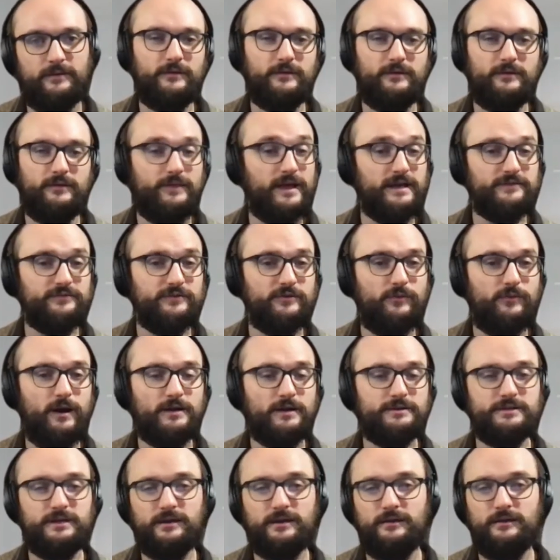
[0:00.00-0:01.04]
Thanks for
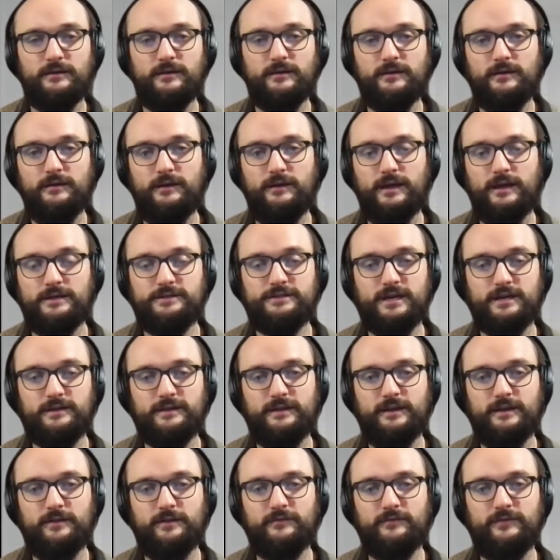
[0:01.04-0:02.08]
watching, and check
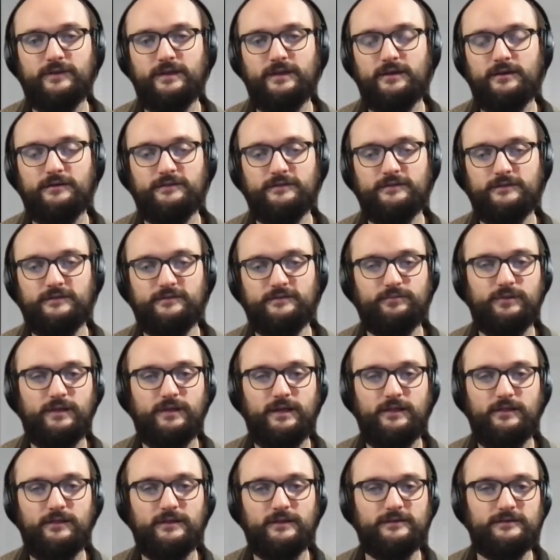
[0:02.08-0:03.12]
the other videos in this
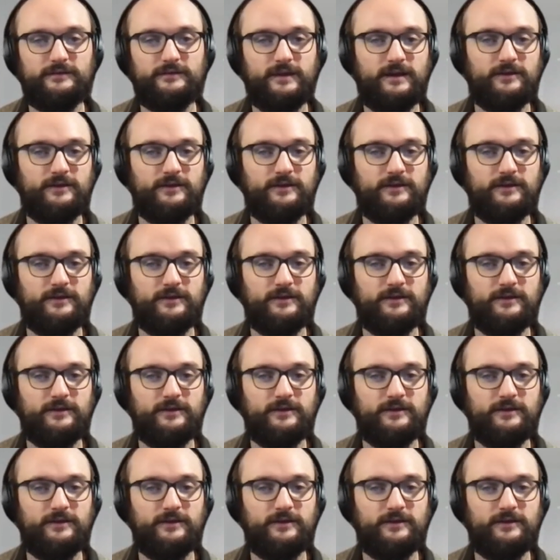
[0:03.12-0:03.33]
playlist,